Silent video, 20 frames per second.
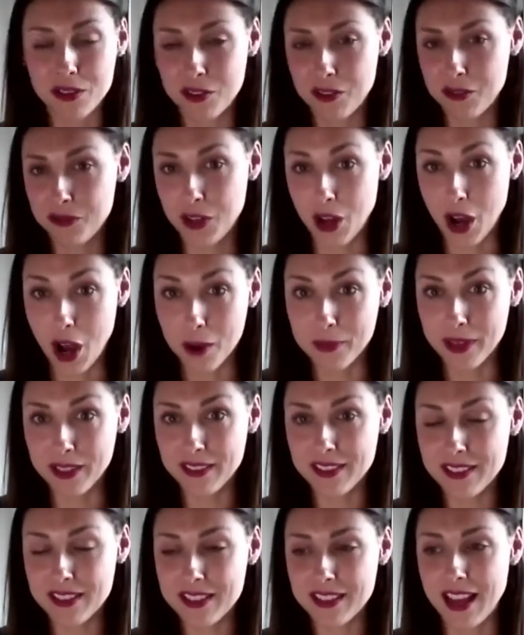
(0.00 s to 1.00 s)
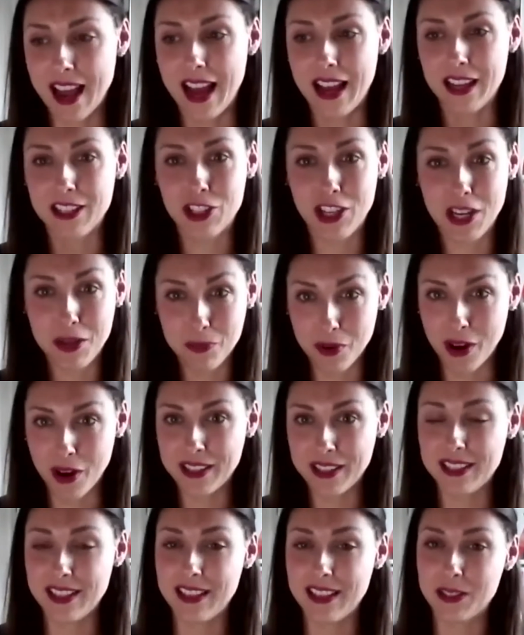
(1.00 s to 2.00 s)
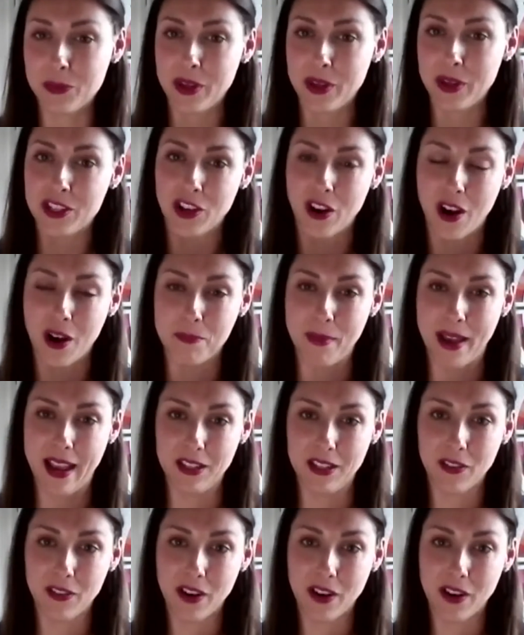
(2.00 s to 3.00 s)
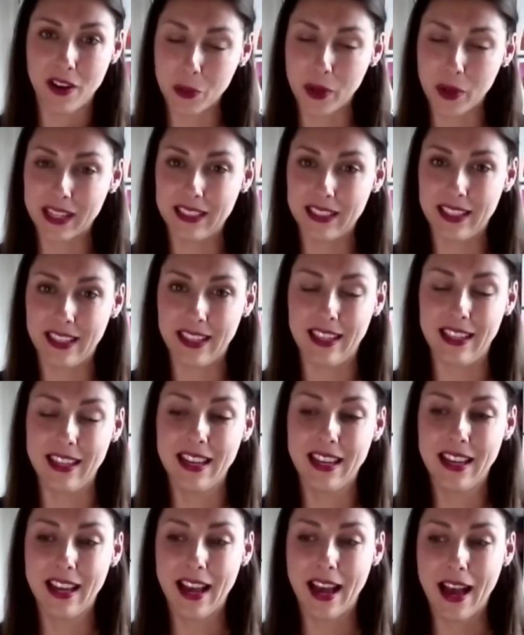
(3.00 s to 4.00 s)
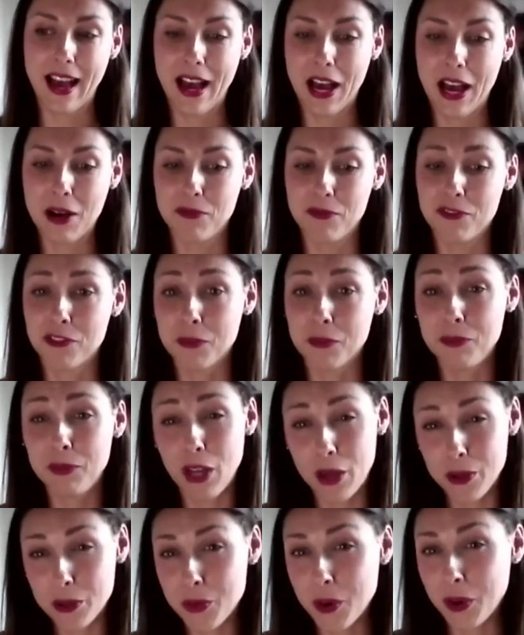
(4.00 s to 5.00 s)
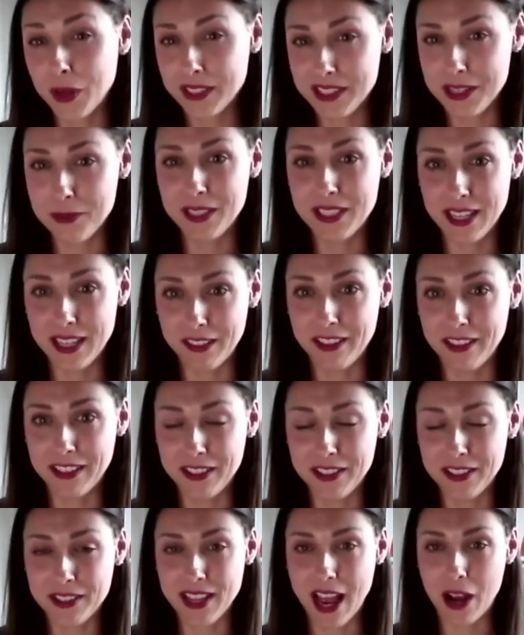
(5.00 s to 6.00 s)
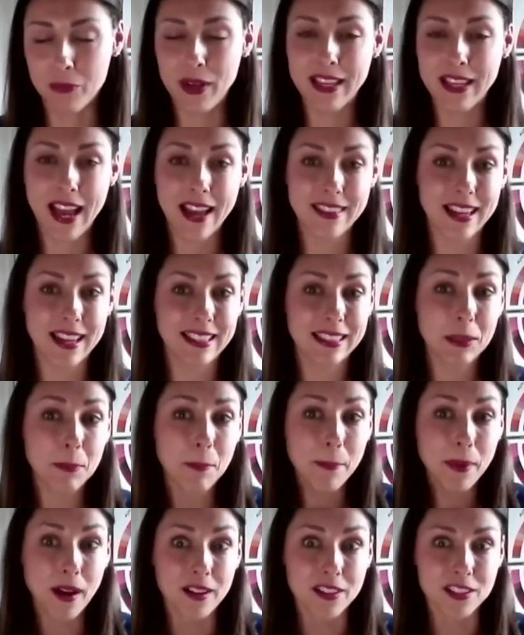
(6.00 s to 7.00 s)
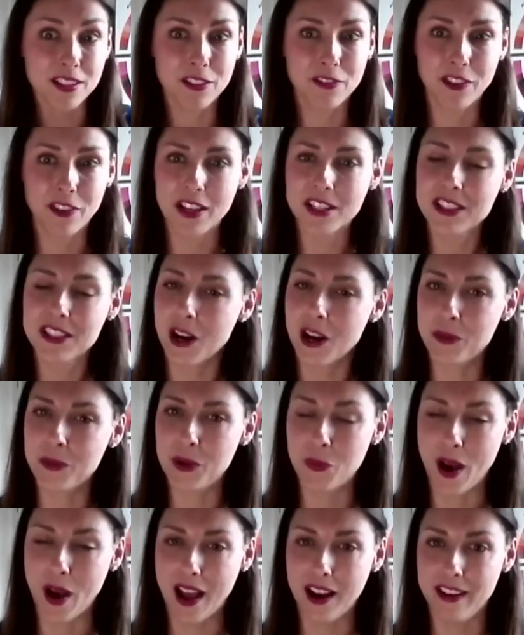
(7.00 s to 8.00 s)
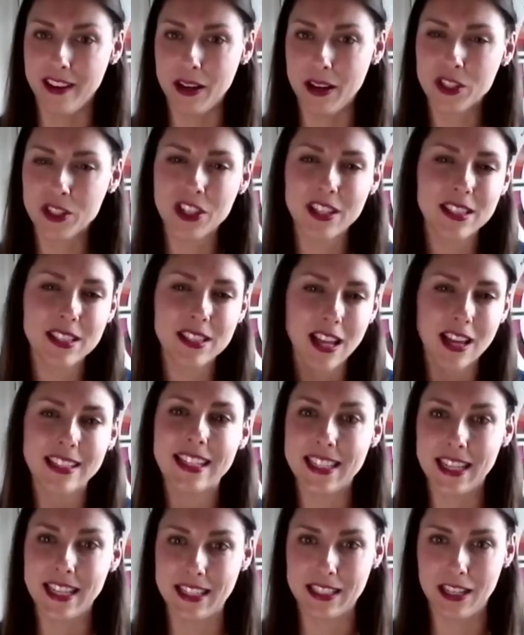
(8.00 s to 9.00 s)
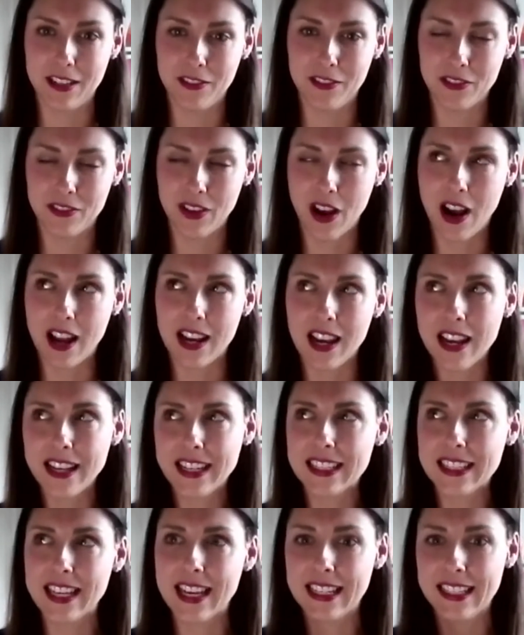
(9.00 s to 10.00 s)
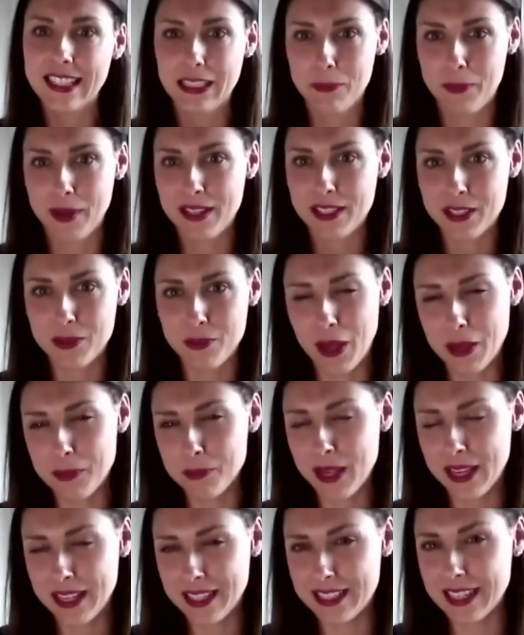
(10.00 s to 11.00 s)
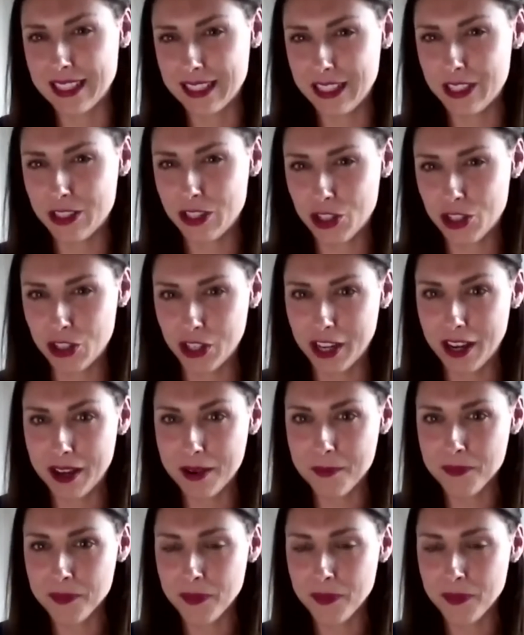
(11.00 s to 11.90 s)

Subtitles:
of garments at cheap prices, which are made very quickly from low quality materials, and we get that little buzz the first time we wear it, which is slightly addictive. I liken it a little bit to like being addicted to sugar,